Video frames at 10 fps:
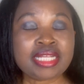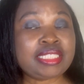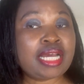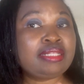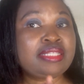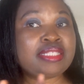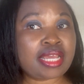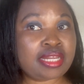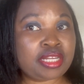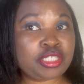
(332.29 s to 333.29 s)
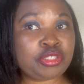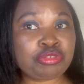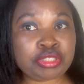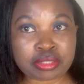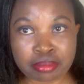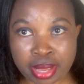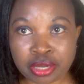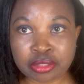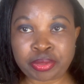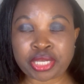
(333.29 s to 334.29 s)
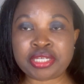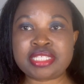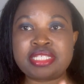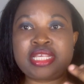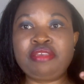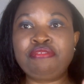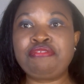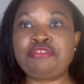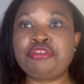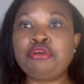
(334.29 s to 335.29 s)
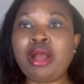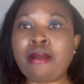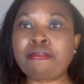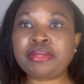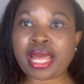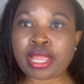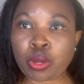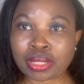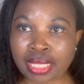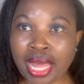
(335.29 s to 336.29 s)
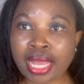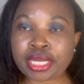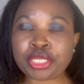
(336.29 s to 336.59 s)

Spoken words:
than sending it through the mail, because if you apply online,